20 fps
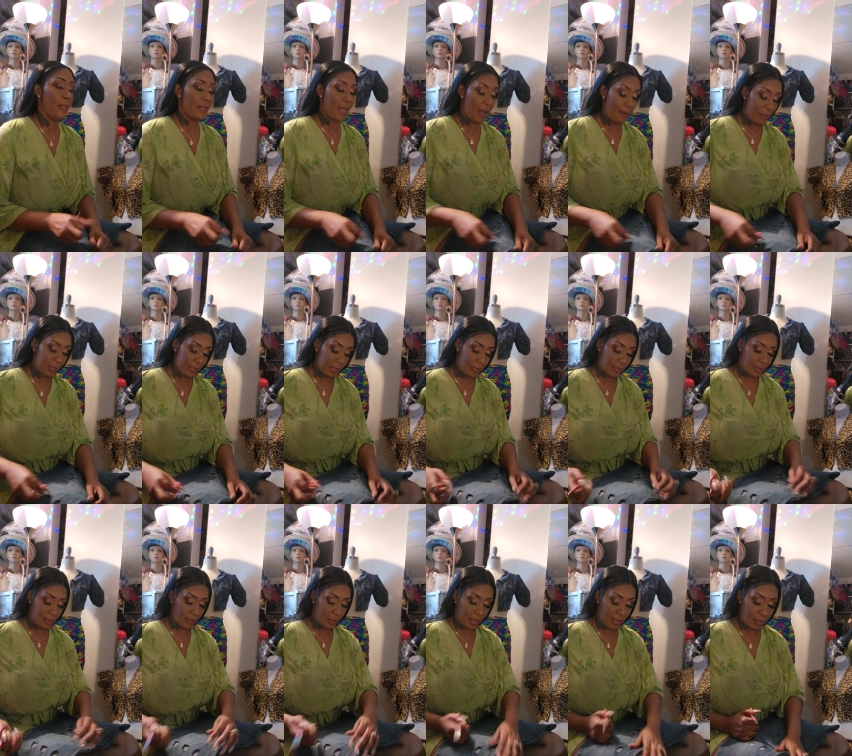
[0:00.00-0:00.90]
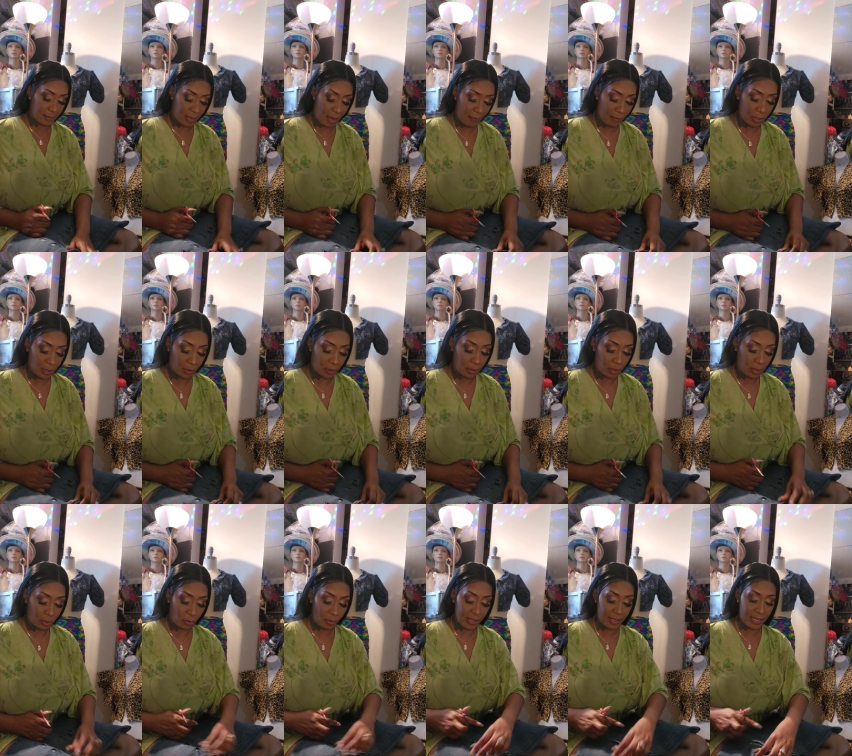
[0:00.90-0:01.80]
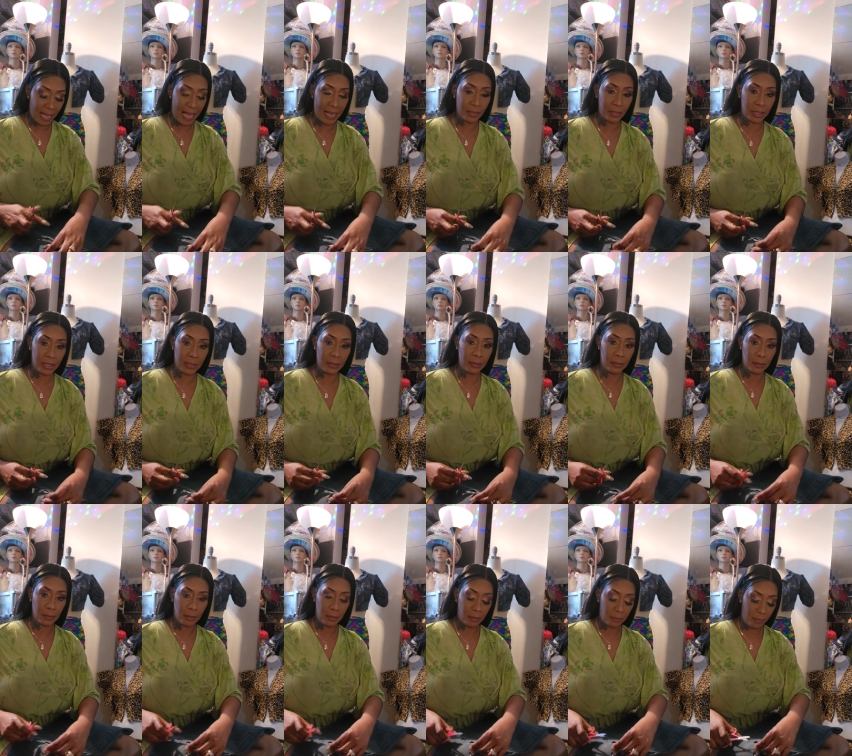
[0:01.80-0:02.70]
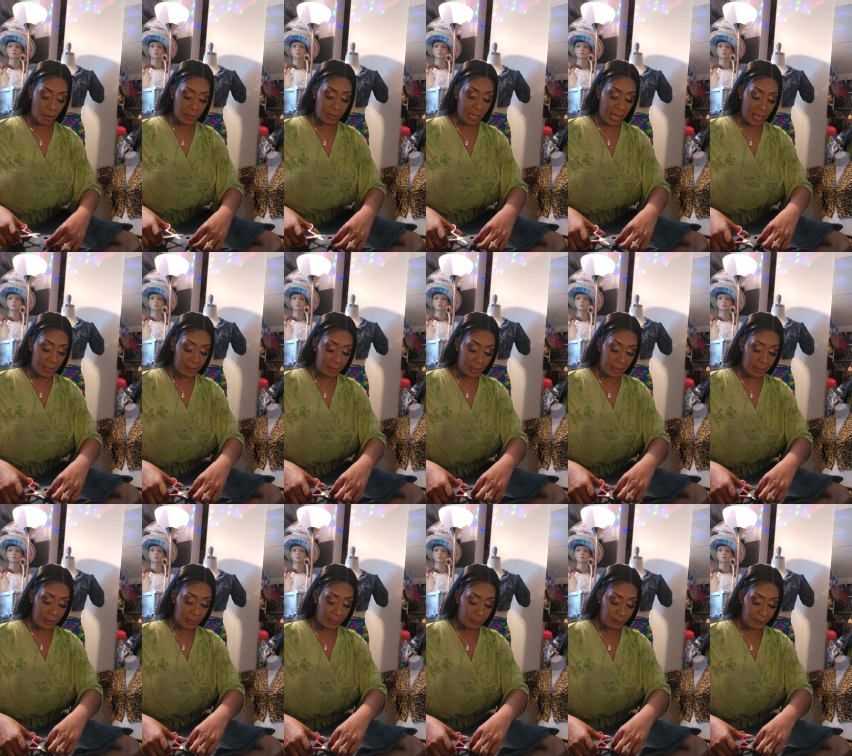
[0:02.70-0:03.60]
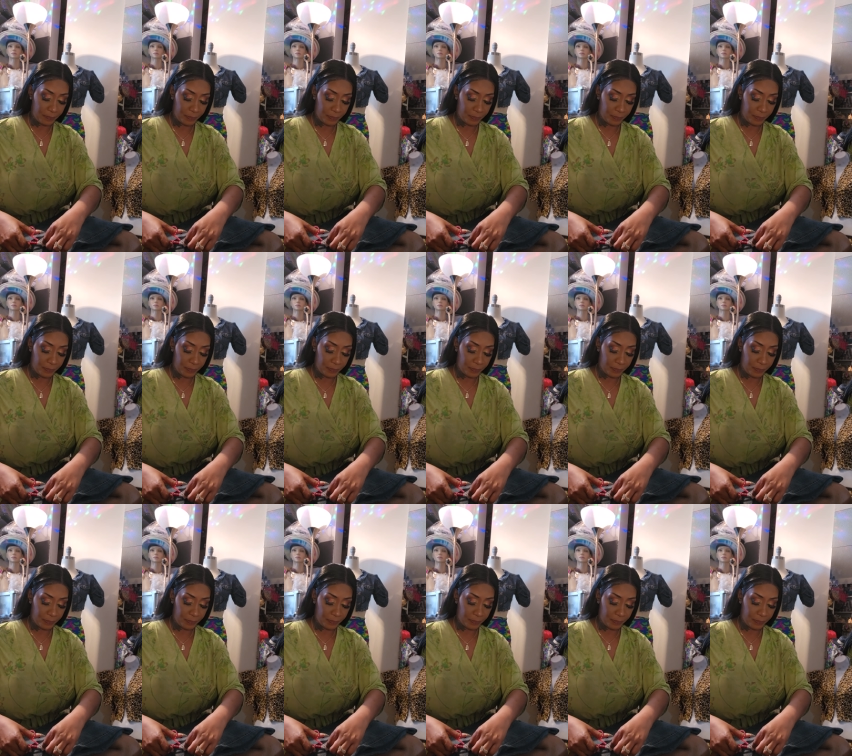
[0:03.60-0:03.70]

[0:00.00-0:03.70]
that one is, uh, that one 3000 4000